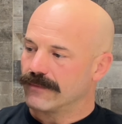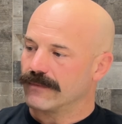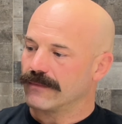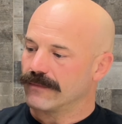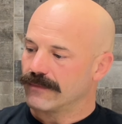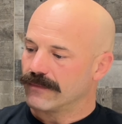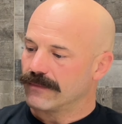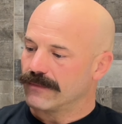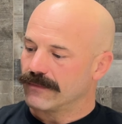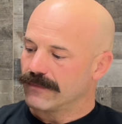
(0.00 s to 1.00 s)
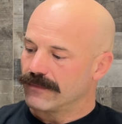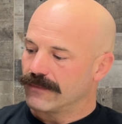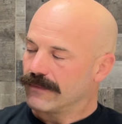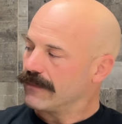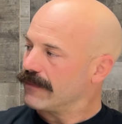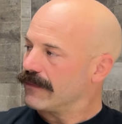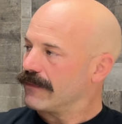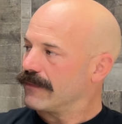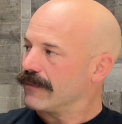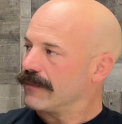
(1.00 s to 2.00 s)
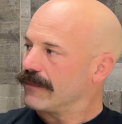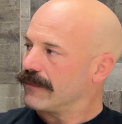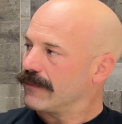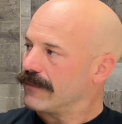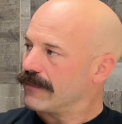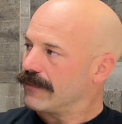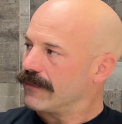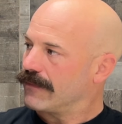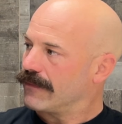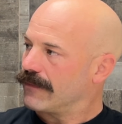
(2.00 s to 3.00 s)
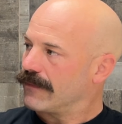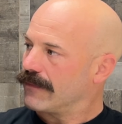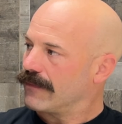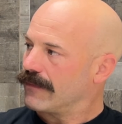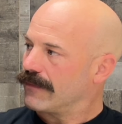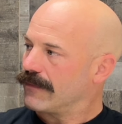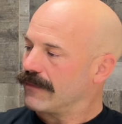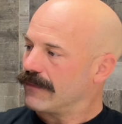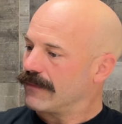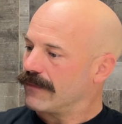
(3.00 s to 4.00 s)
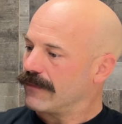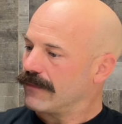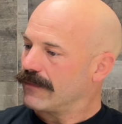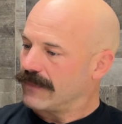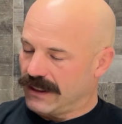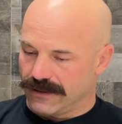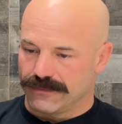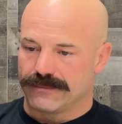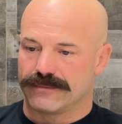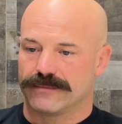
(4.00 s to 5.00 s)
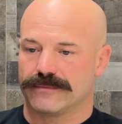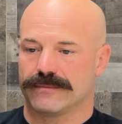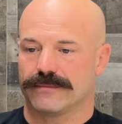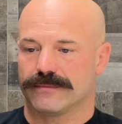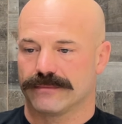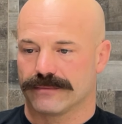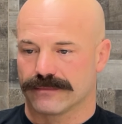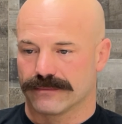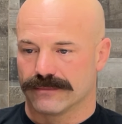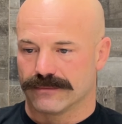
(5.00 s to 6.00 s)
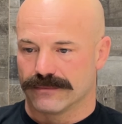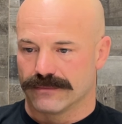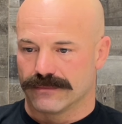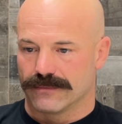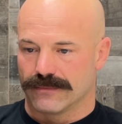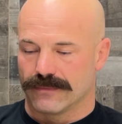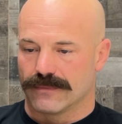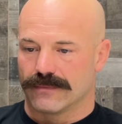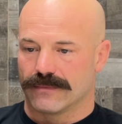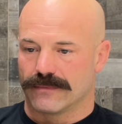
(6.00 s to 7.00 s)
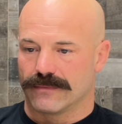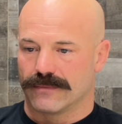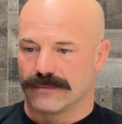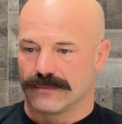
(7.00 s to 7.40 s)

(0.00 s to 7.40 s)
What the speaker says: This person isn't speaking.